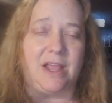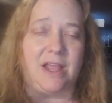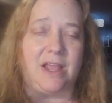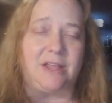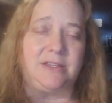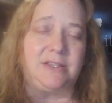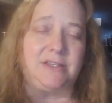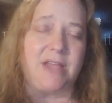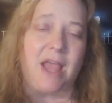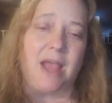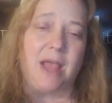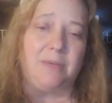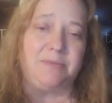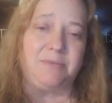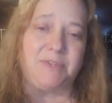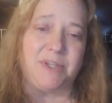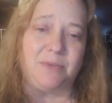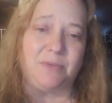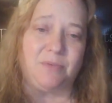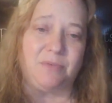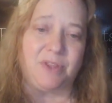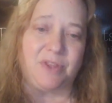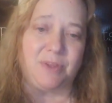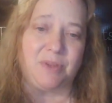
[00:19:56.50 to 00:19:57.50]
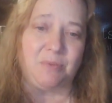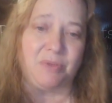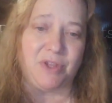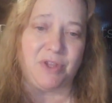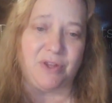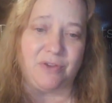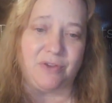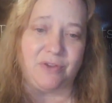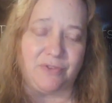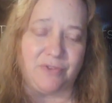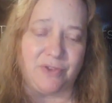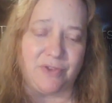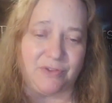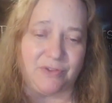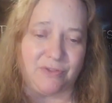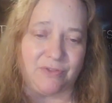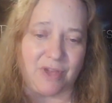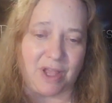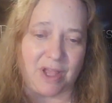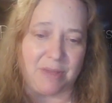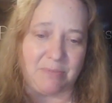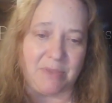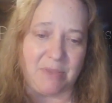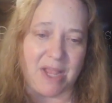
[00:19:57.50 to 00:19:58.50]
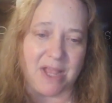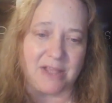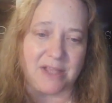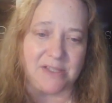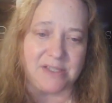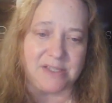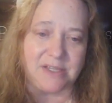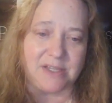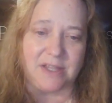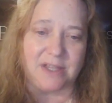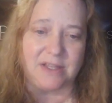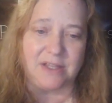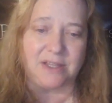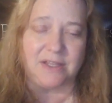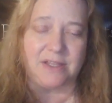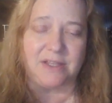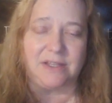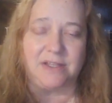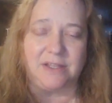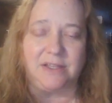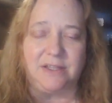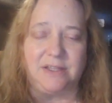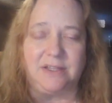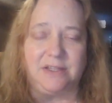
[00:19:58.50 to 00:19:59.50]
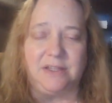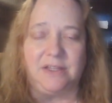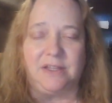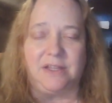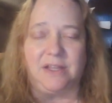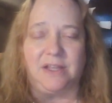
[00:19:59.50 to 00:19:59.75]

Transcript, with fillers: and tapped in with the beautiful divine masculine,